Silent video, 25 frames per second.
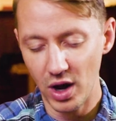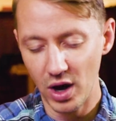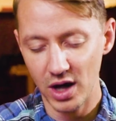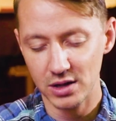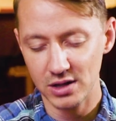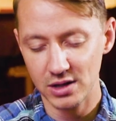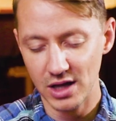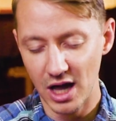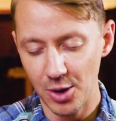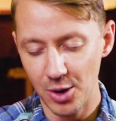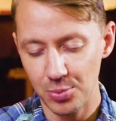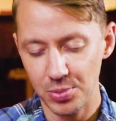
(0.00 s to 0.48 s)

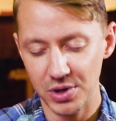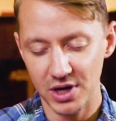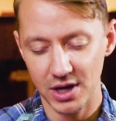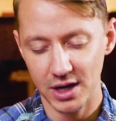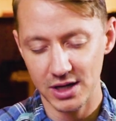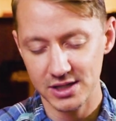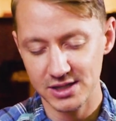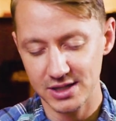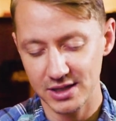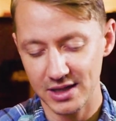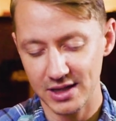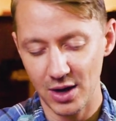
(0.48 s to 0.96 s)
well up in
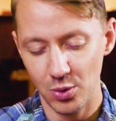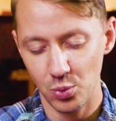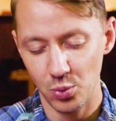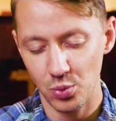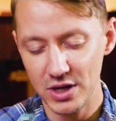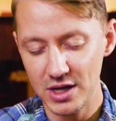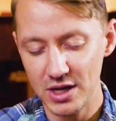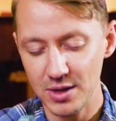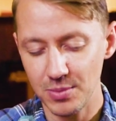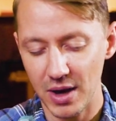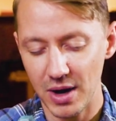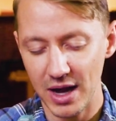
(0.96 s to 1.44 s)
us and that
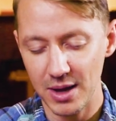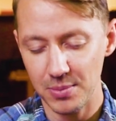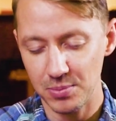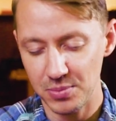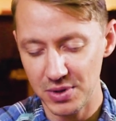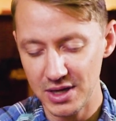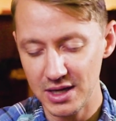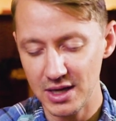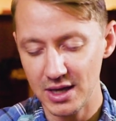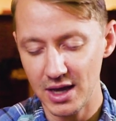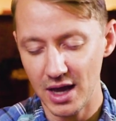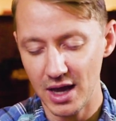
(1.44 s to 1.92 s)
we
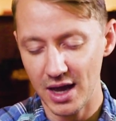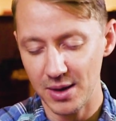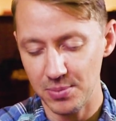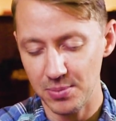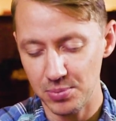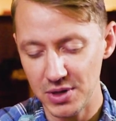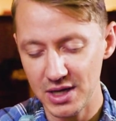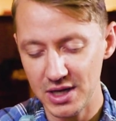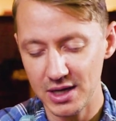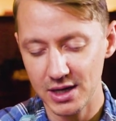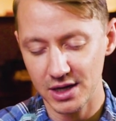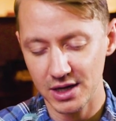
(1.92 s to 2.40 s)
might be a
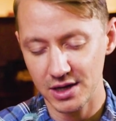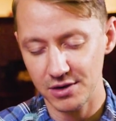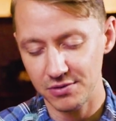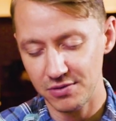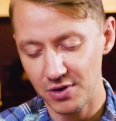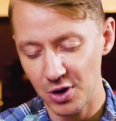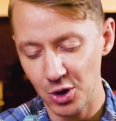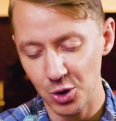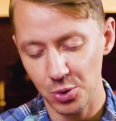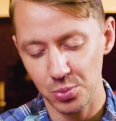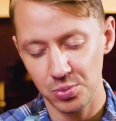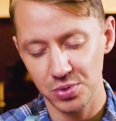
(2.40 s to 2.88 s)
beacon
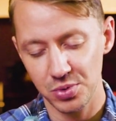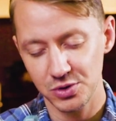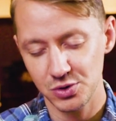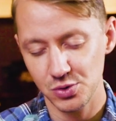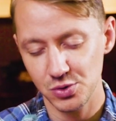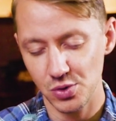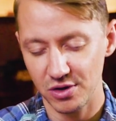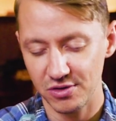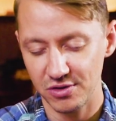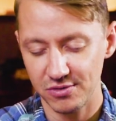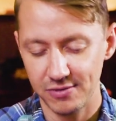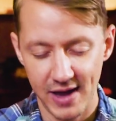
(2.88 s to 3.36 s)
of hope
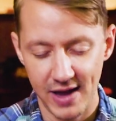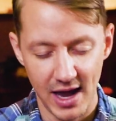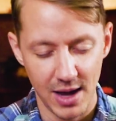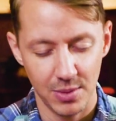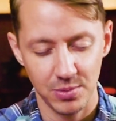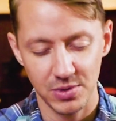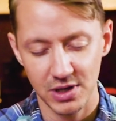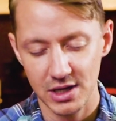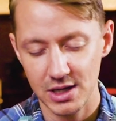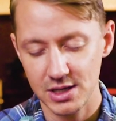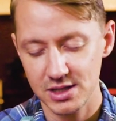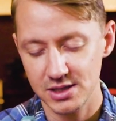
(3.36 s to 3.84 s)
to our
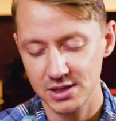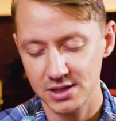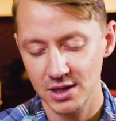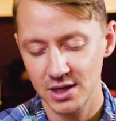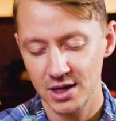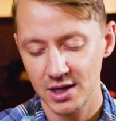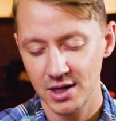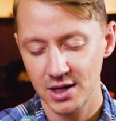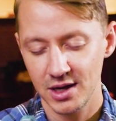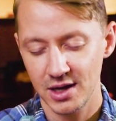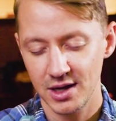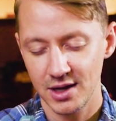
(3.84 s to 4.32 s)
families,
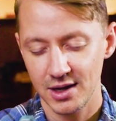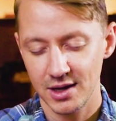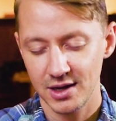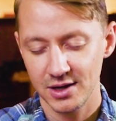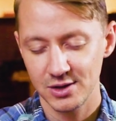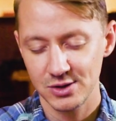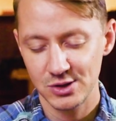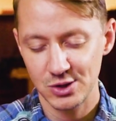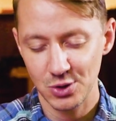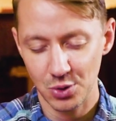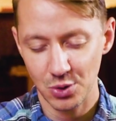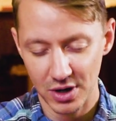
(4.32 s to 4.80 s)

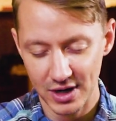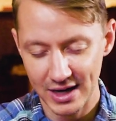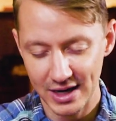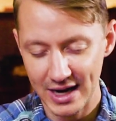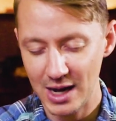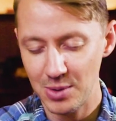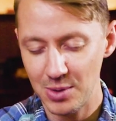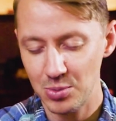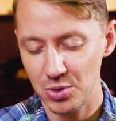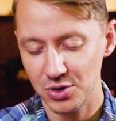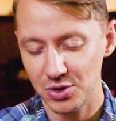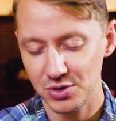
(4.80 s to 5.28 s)
to our
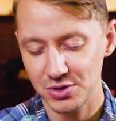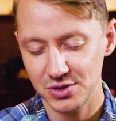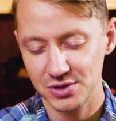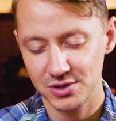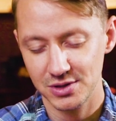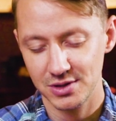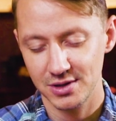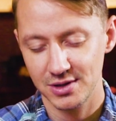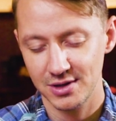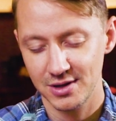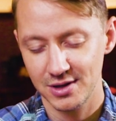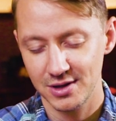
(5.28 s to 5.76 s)

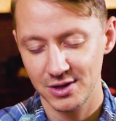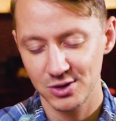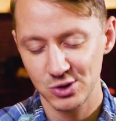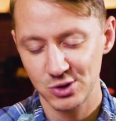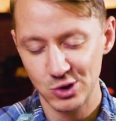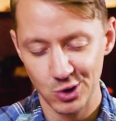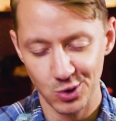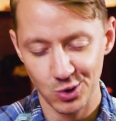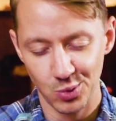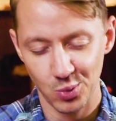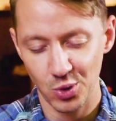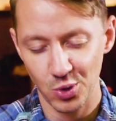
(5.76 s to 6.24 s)
neighbors,
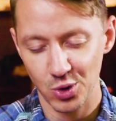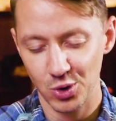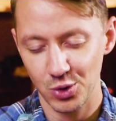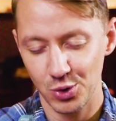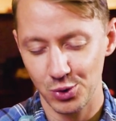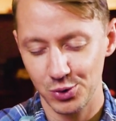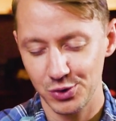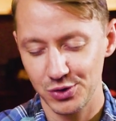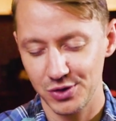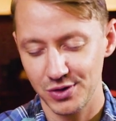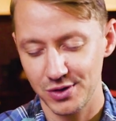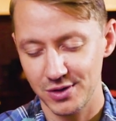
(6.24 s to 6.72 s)
to the
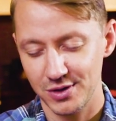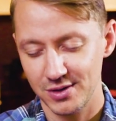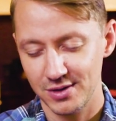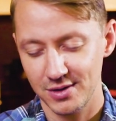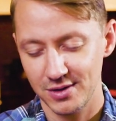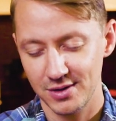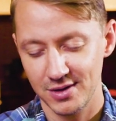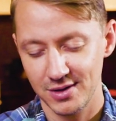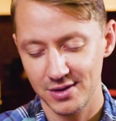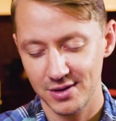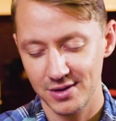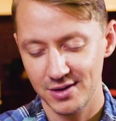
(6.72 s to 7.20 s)
world.
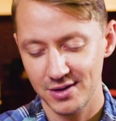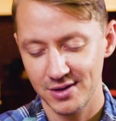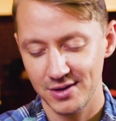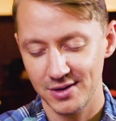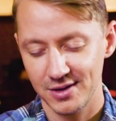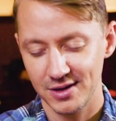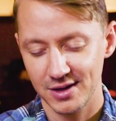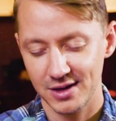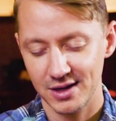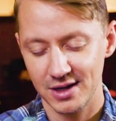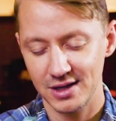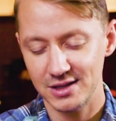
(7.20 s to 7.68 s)

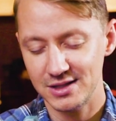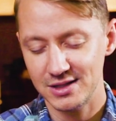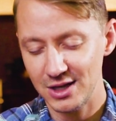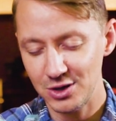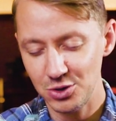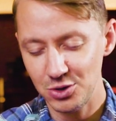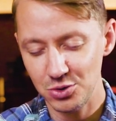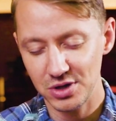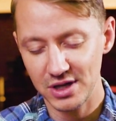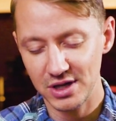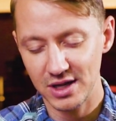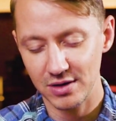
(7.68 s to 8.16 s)

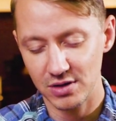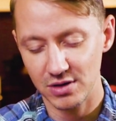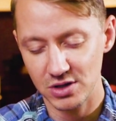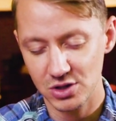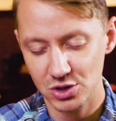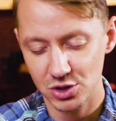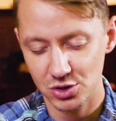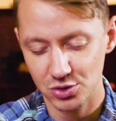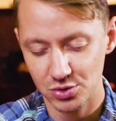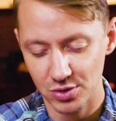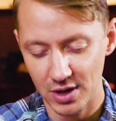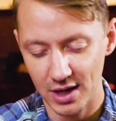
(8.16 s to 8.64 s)
Continue to give
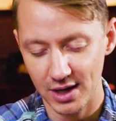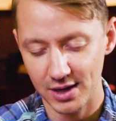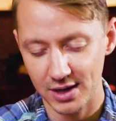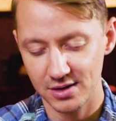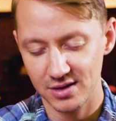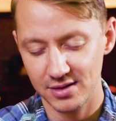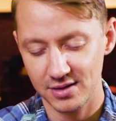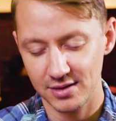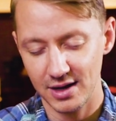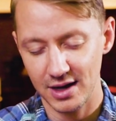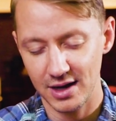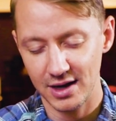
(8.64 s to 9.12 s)
us
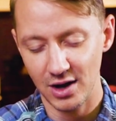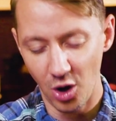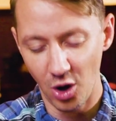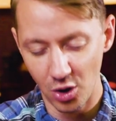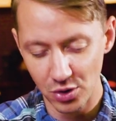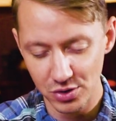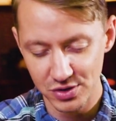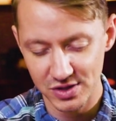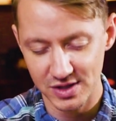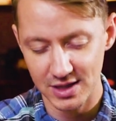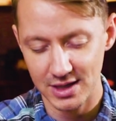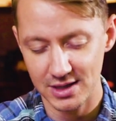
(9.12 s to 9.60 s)
strength in
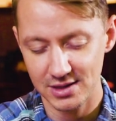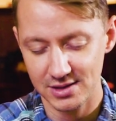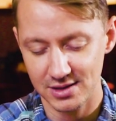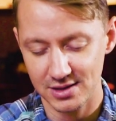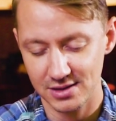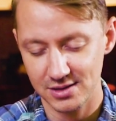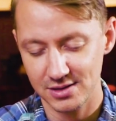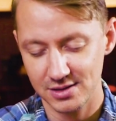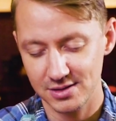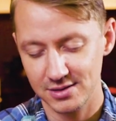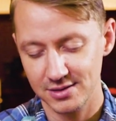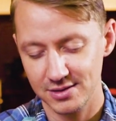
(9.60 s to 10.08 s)
all
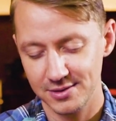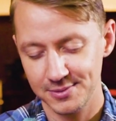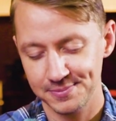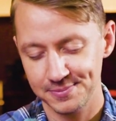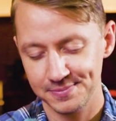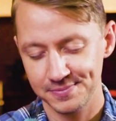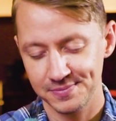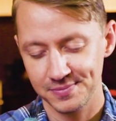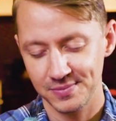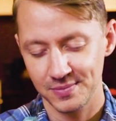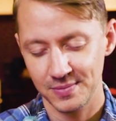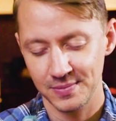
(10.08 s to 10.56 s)
seasons.
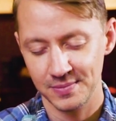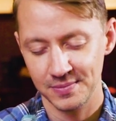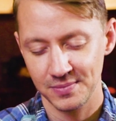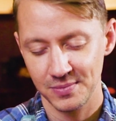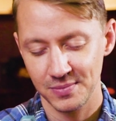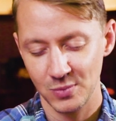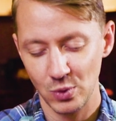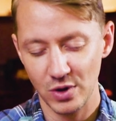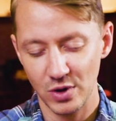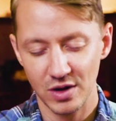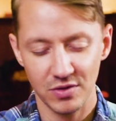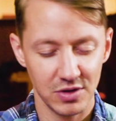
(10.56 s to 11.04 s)

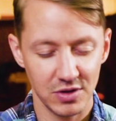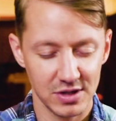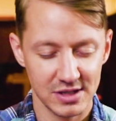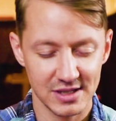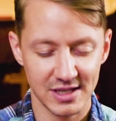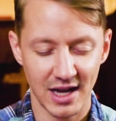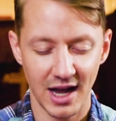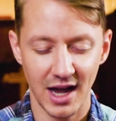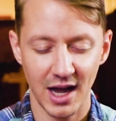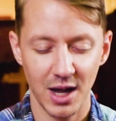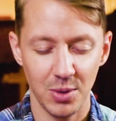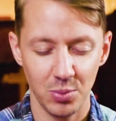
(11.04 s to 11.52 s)
We give you this
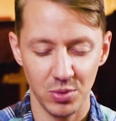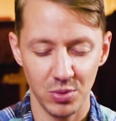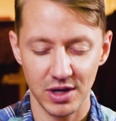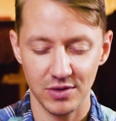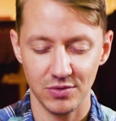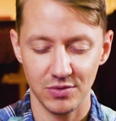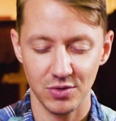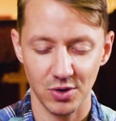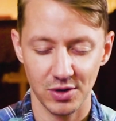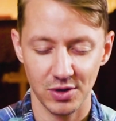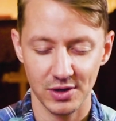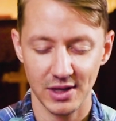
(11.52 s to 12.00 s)
time, we
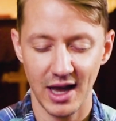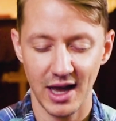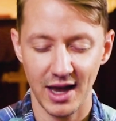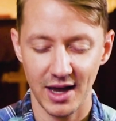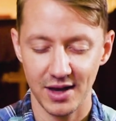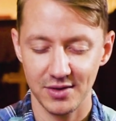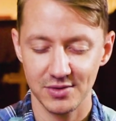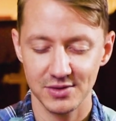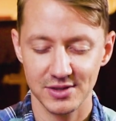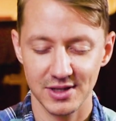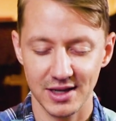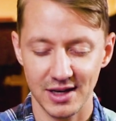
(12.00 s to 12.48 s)
give you our
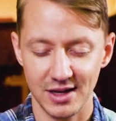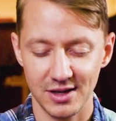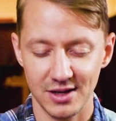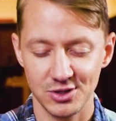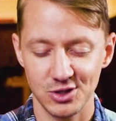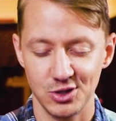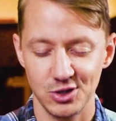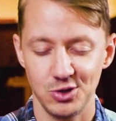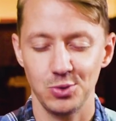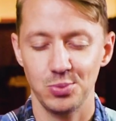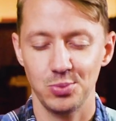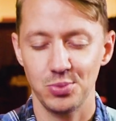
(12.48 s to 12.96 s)
lives, and it
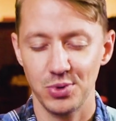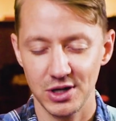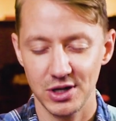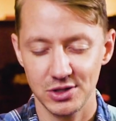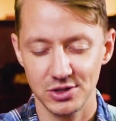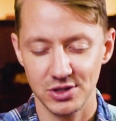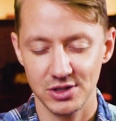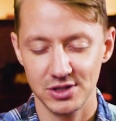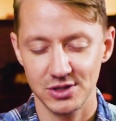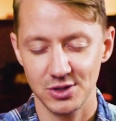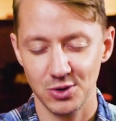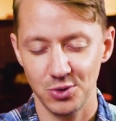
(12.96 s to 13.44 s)
is in your
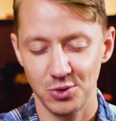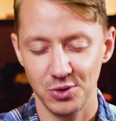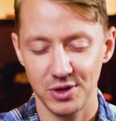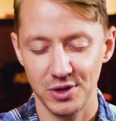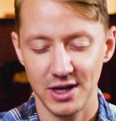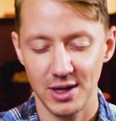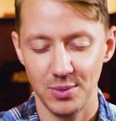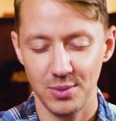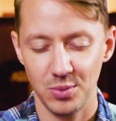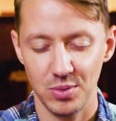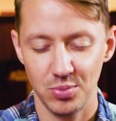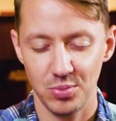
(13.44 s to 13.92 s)
precious and
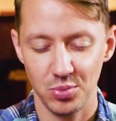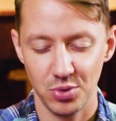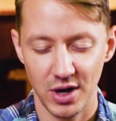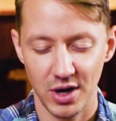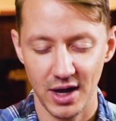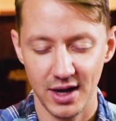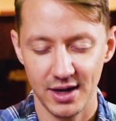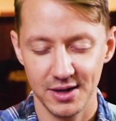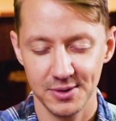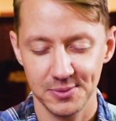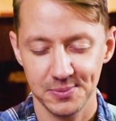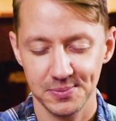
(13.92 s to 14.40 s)
holy name we
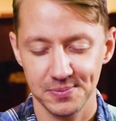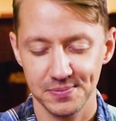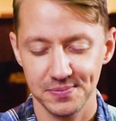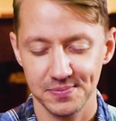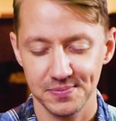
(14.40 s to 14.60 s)
pray.